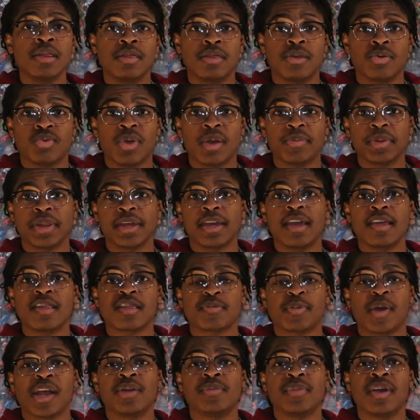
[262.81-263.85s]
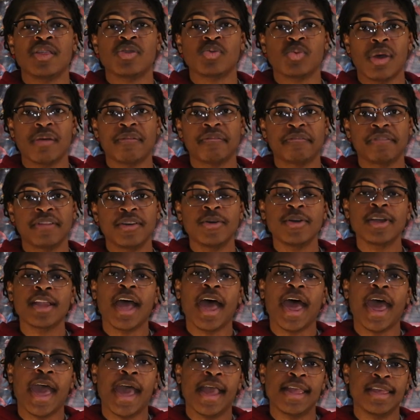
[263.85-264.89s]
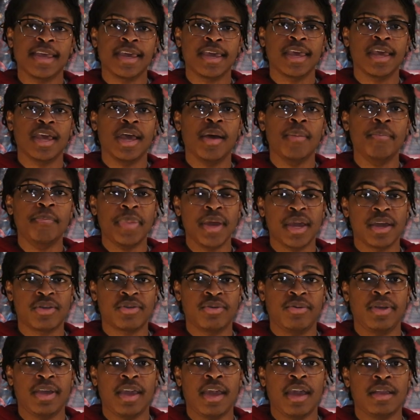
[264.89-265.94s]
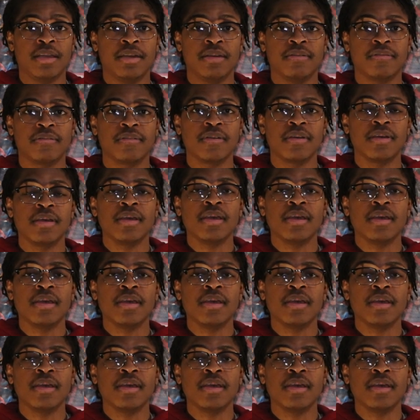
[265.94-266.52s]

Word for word: To replicate Spider-Man's web fluid, I had to get a bit creative.